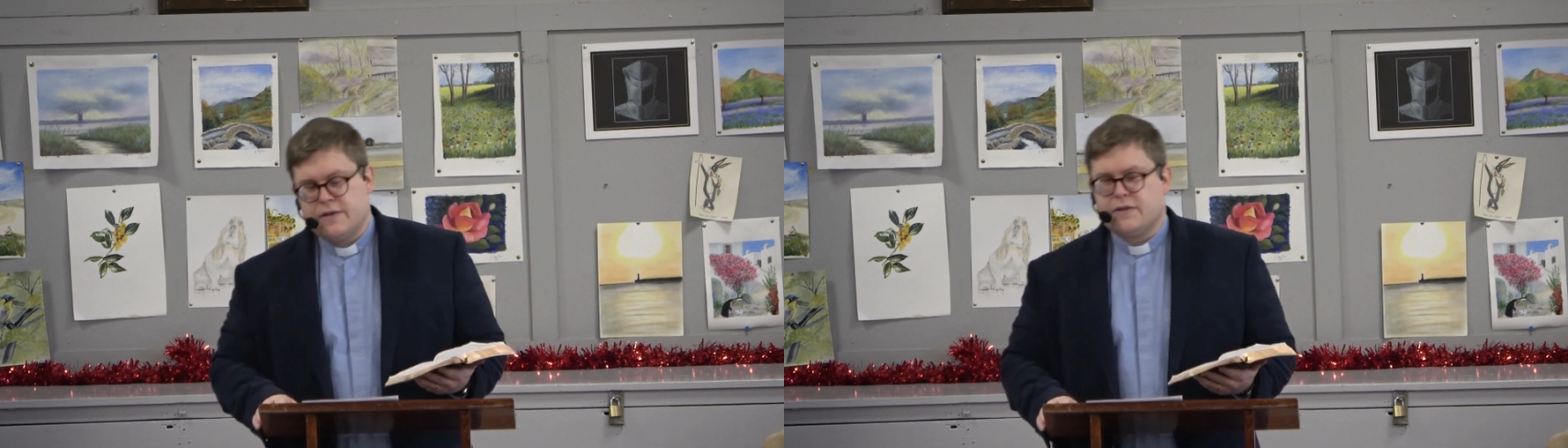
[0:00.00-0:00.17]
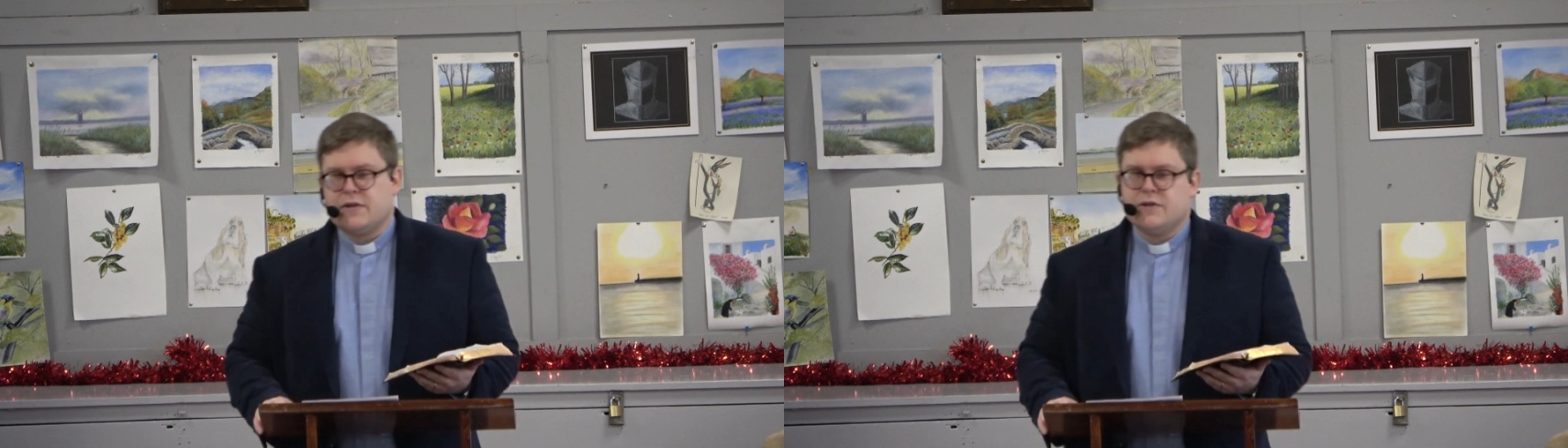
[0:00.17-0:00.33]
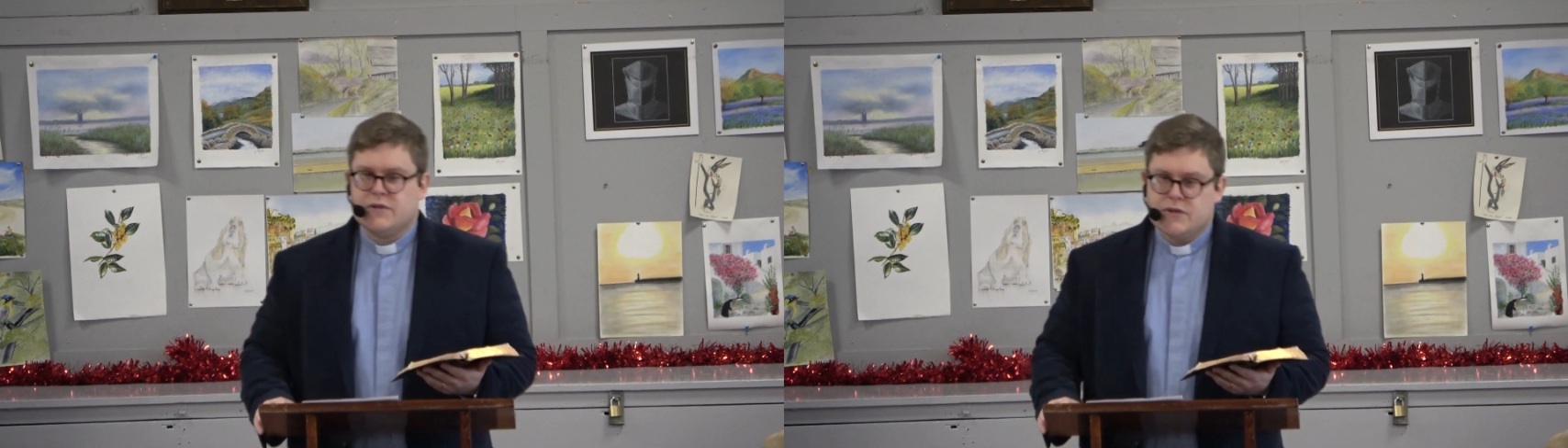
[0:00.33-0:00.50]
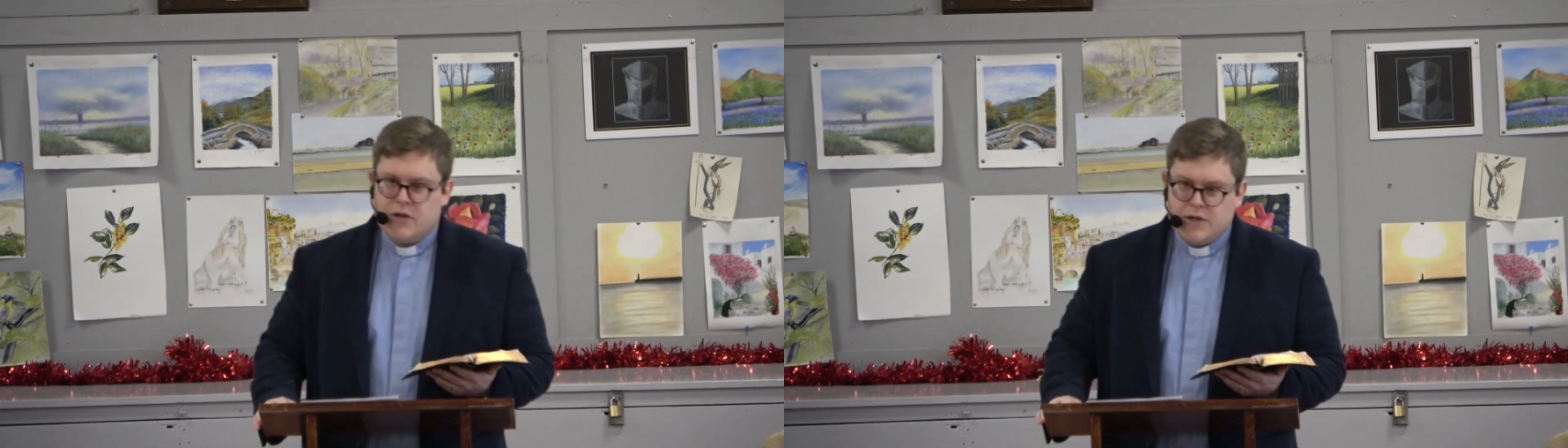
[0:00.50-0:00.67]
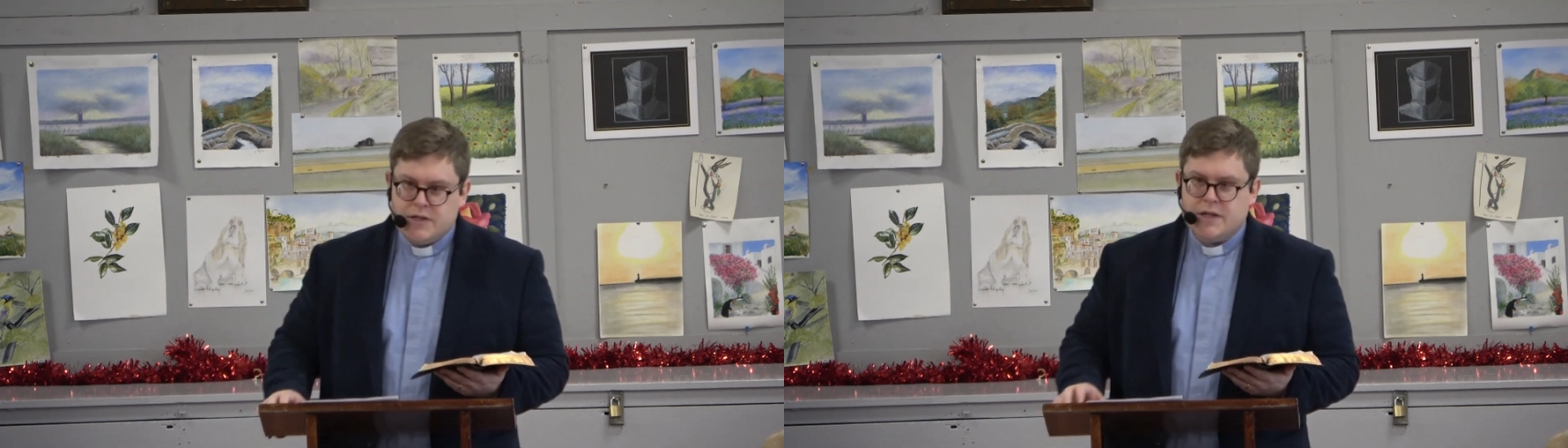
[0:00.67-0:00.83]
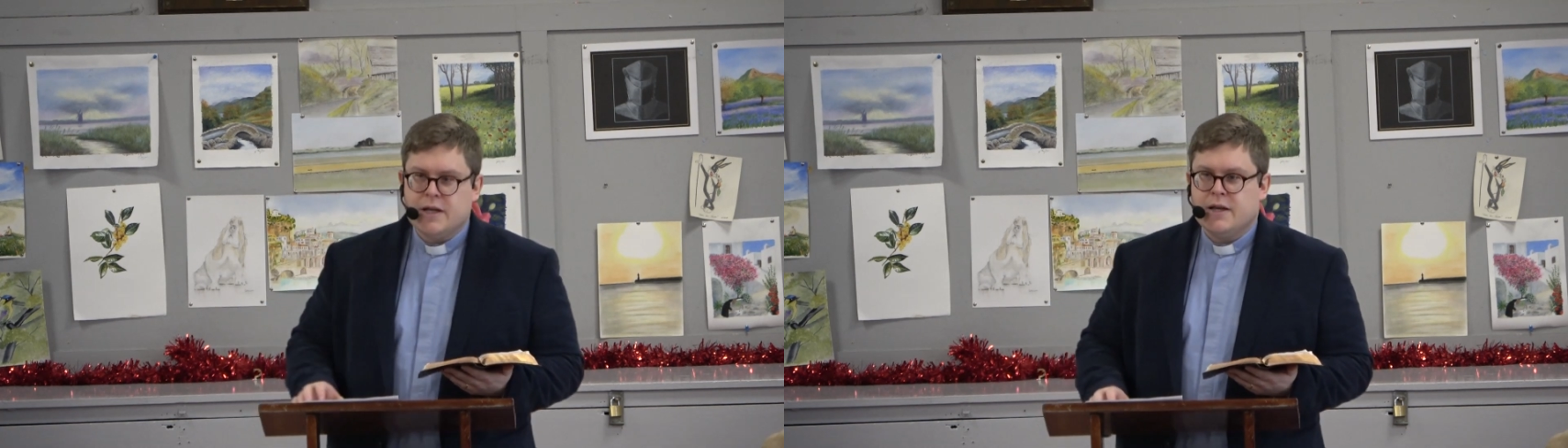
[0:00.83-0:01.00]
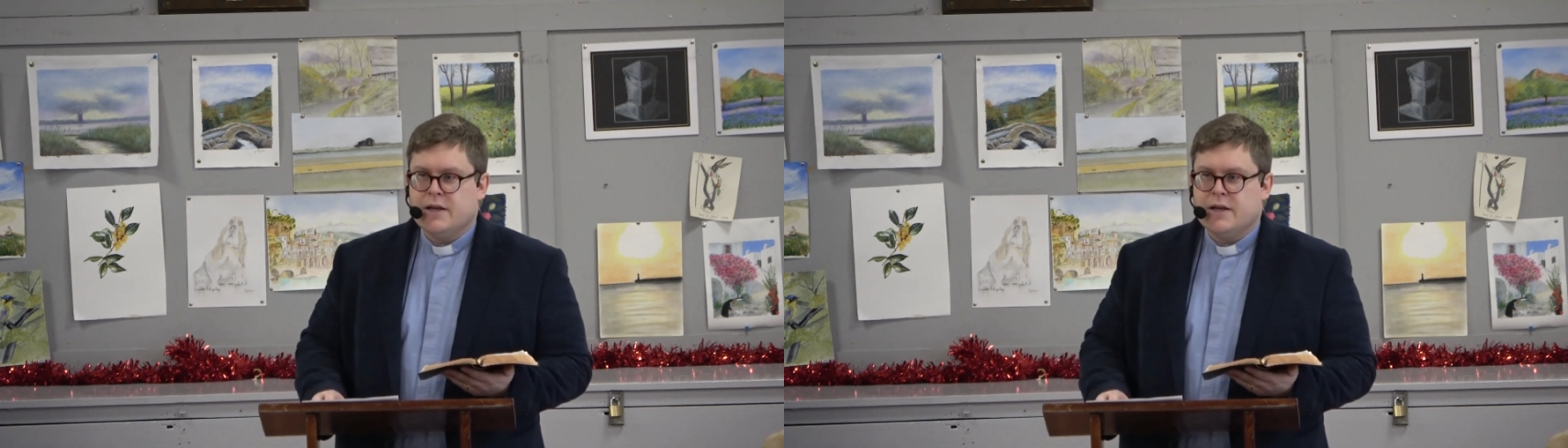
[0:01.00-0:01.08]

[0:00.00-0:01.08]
is concerned